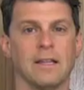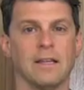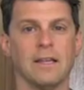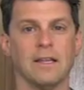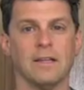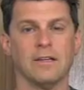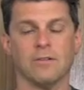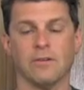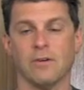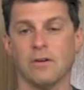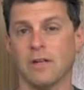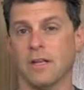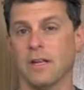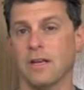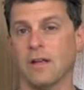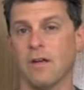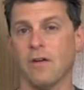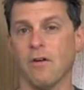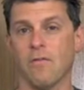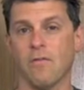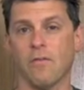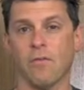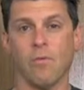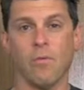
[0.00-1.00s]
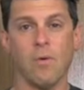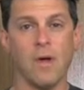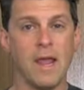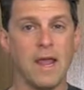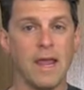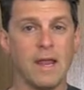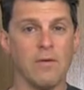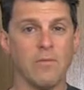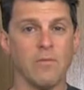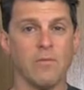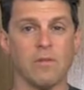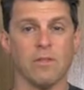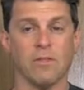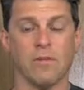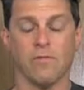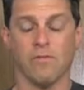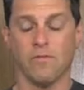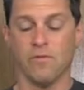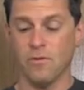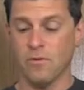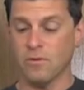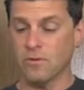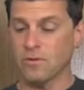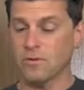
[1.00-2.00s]
then they start getting overweight with the
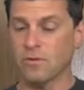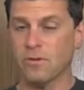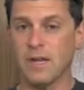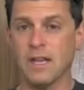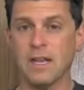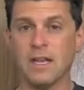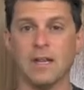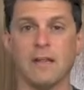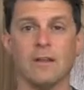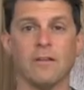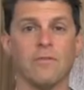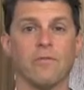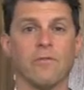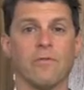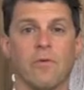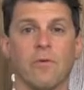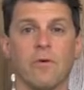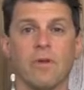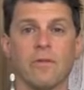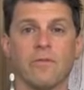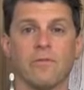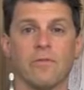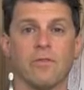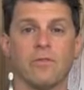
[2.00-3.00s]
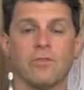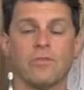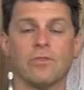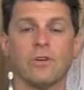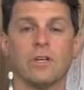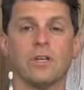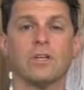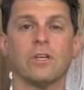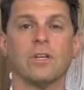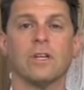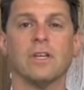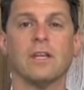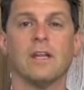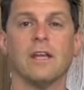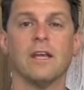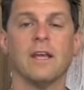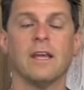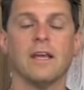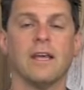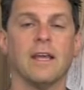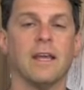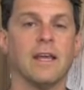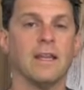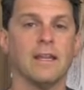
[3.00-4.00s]
foods they're eating devoid of nutrition,
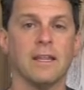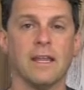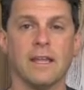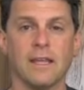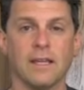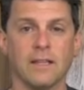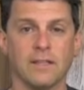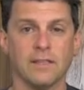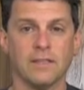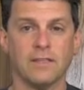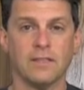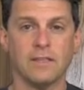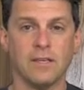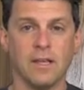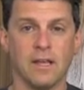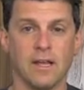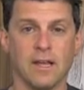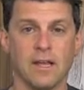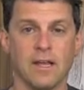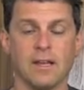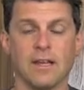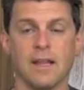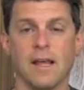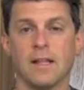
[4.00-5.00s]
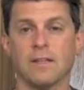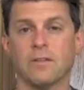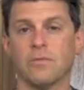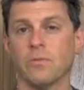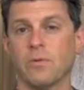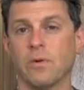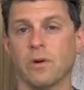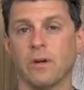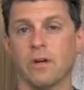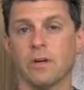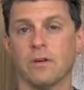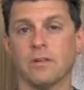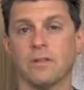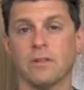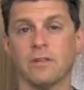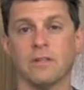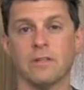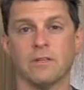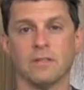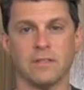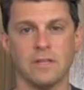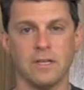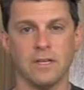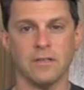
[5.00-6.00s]
and they get sick, and that's where the
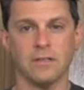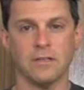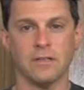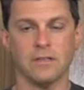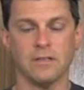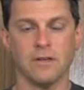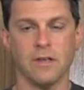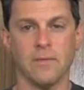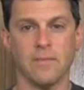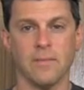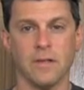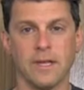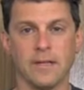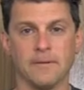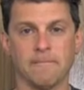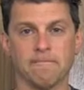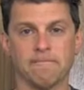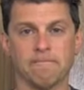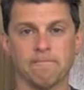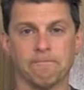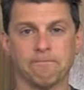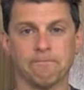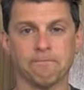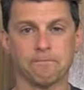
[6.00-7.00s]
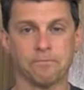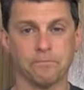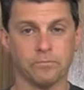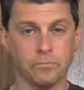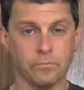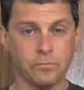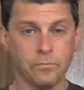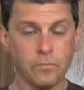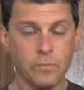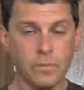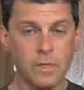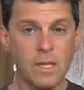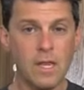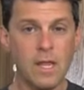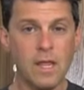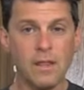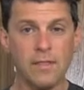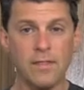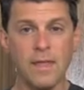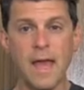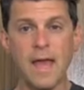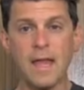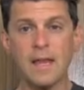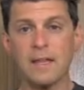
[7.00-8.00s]
diseases come in.
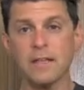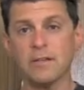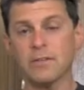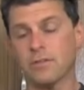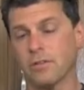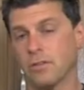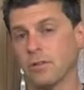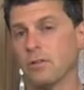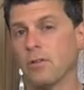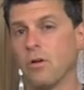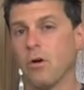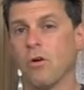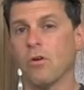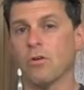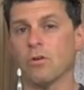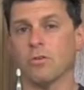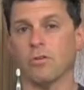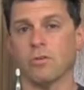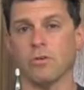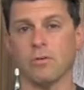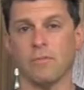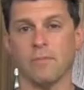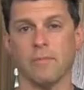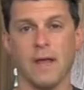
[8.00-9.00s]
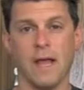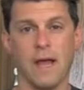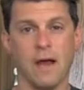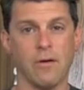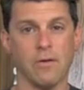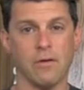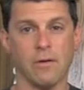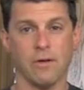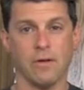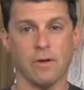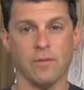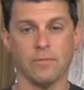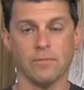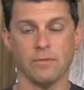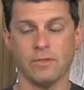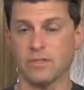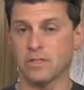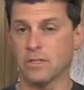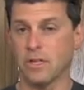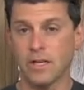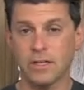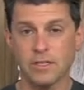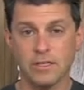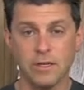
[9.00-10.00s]
That is the long-term outcome.
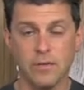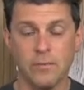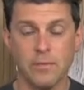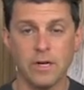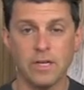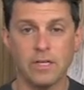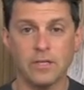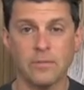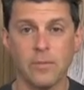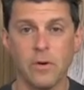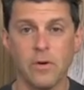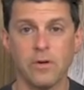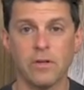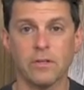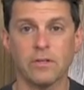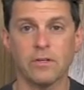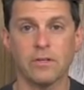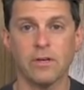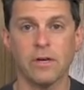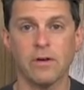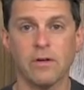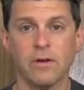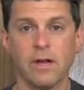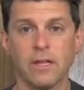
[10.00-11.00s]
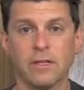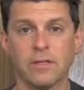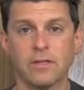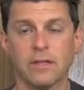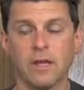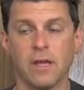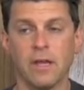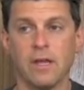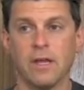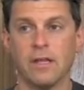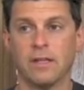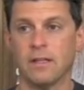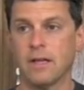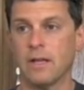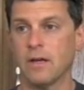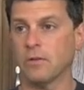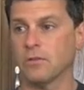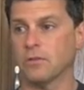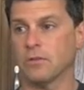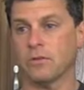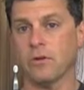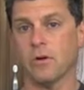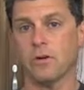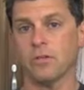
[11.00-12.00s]
Just like somebody smoking cigarettes, they
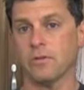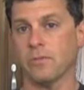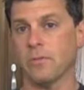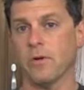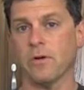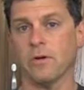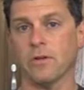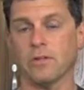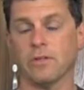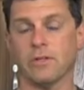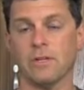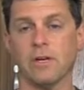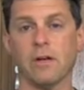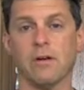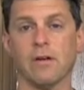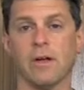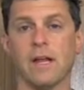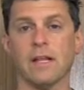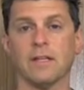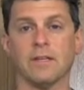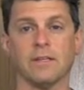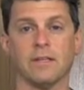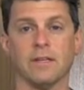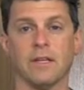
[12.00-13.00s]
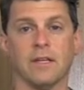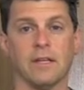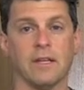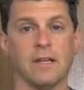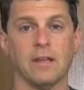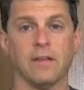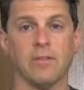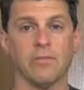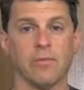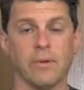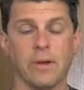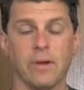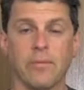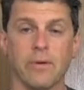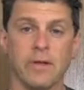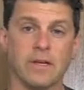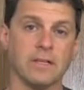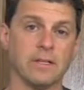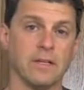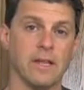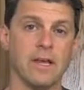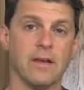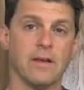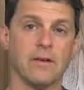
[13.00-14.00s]
don't start smoking cigarettes and then 3
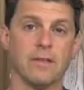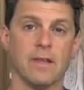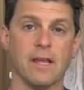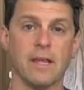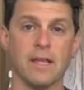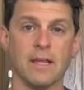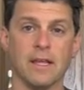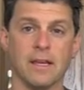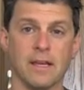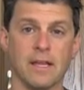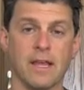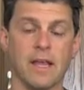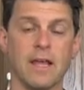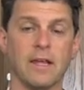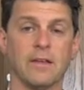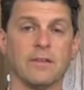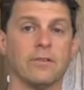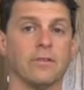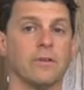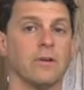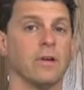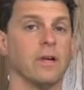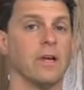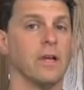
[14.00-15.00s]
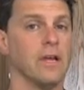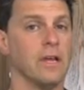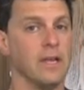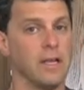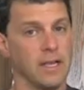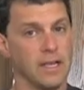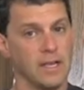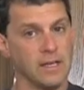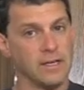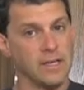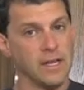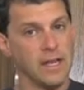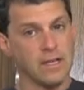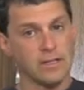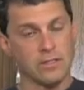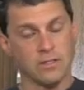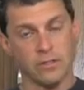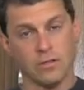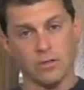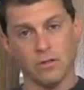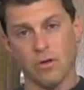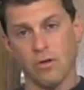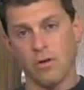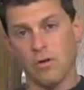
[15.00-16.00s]
weeks later they get cancer. It takes
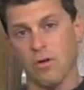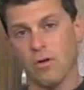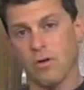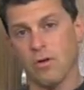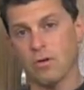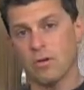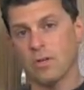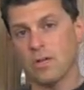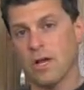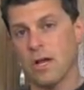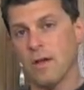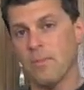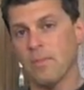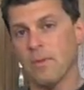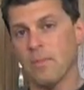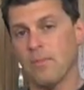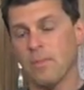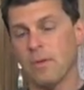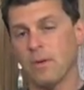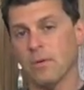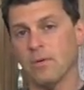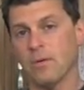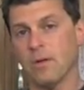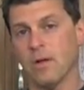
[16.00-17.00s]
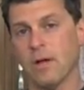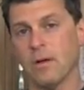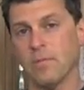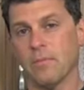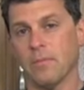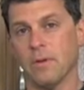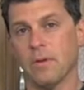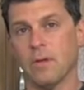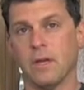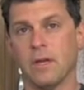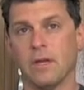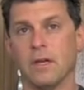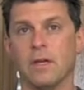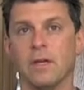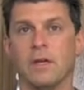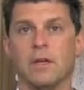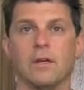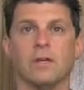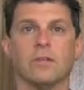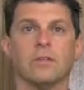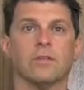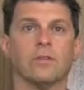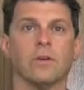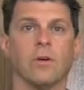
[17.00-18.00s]
a long time to build up.
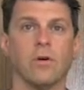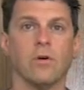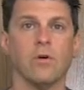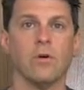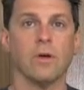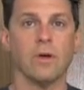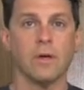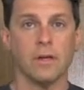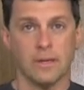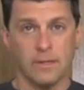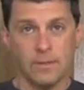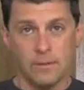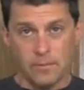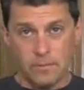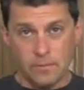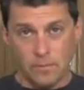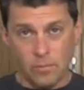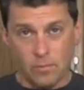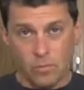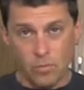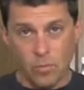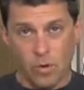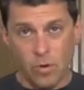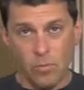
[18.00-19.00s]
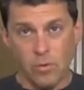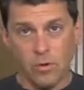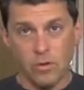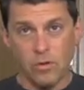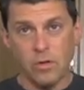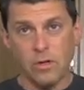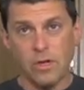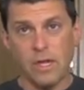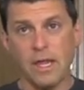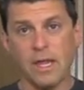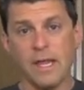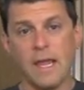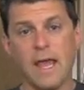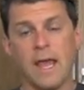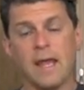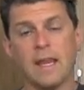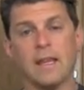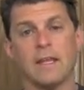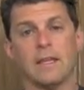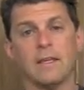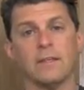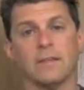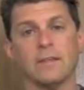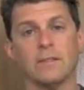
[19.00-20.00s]
So what we're looking
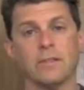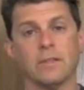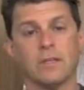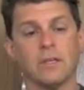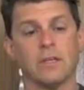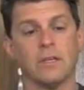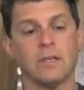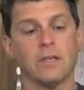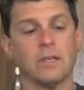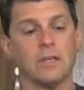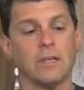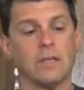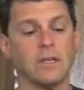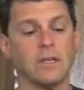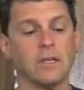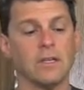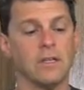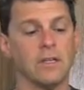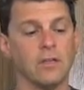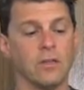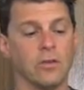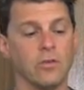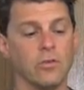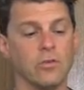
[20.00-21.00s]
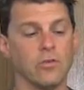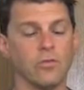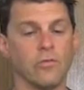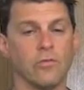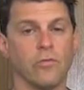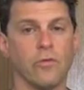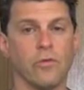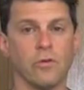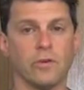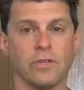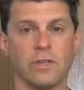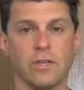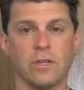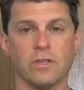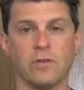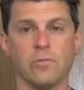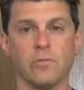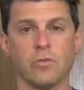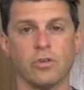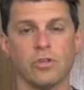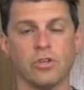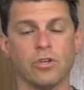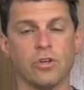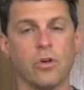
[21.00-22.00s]
at is, in the Nutriforce
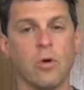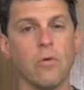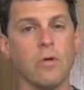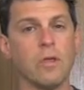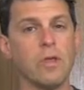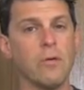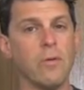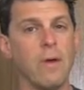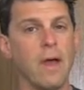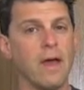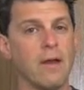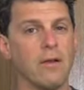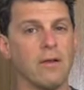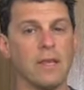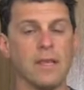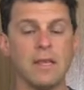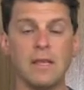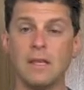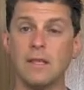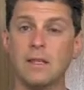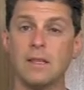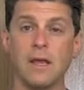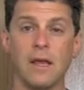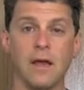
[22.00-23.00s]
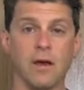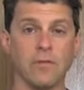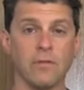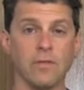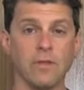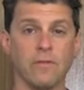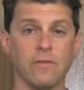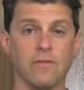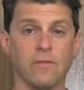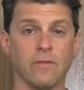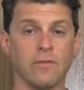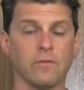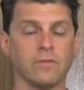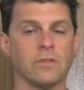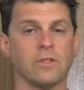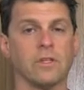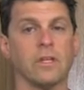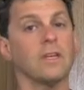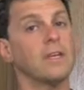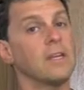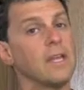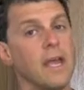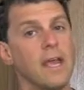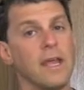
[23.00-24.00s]
system, we're showing you how to eat the healthy foods
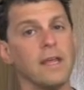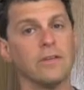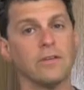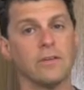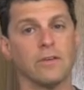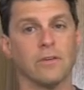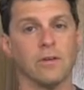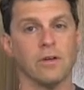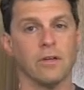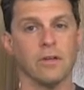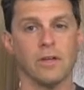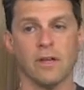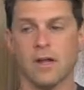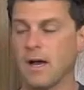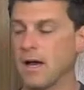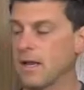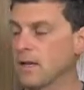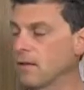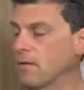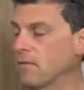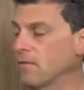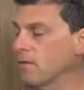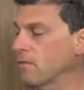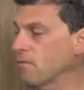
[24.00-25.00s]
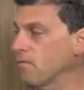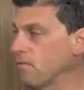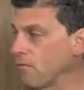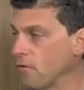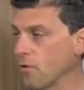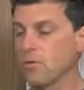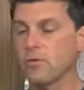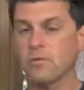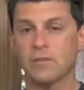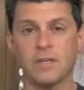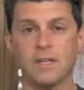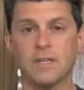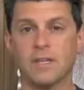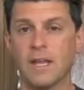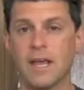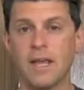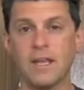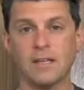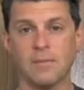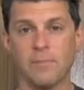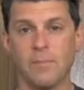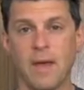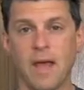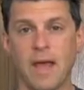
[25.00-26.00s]
that taste good, not foods that
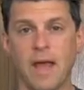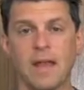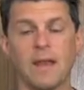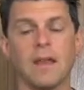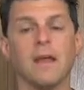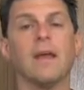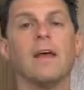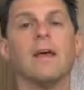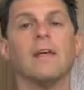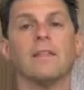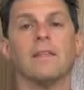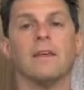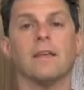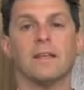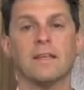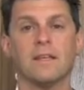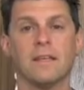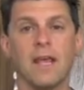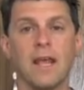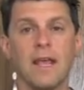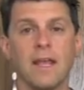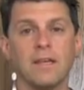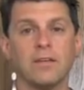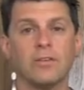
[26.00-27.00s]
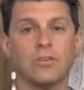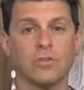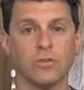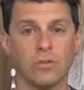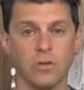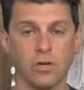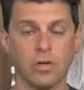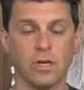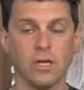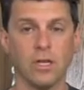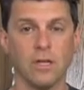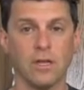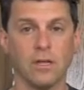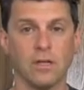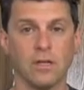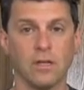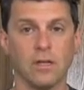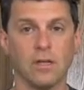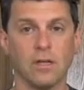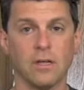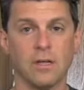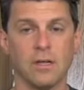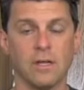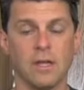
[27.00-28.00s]
taste bad, that taste good.
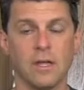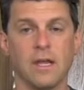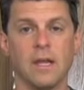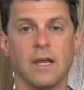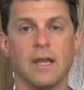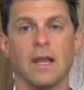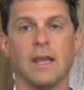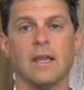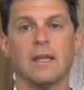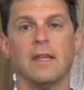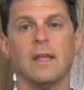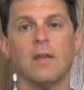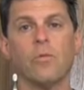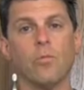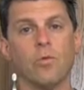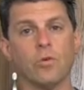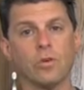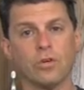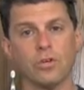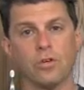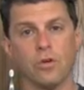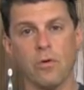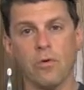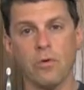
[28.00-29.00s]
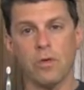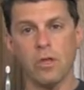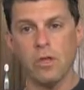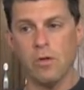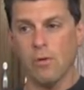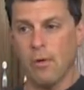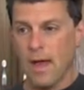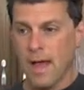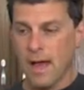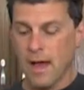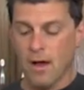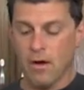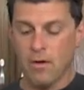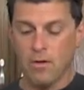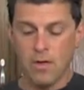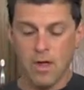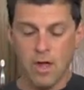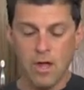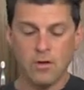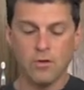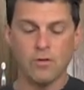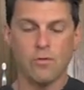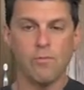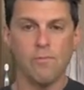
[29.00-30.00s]
And then we're showing you
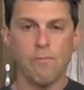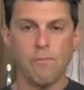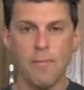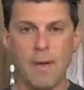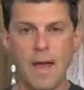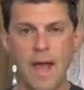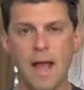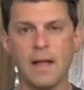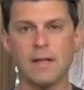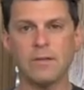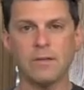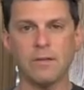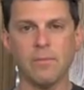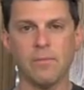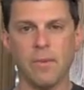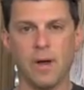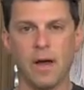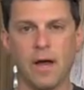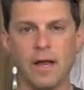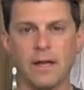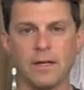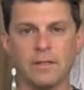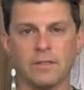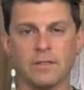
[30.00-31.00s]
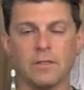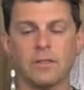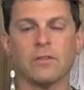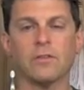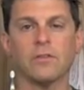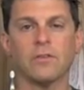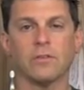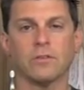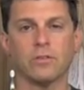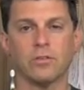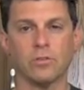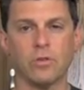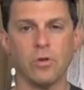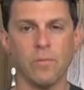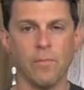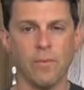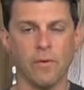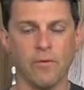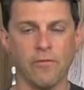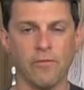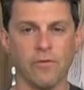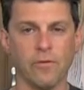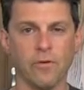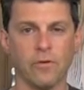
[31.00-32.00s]
how to maximize the
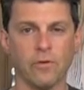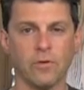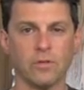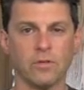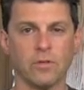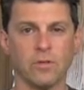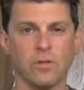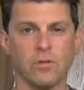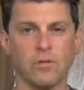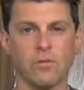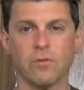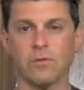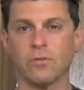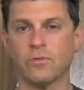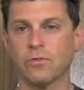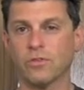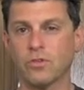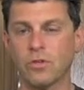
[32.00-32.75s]
superfoods through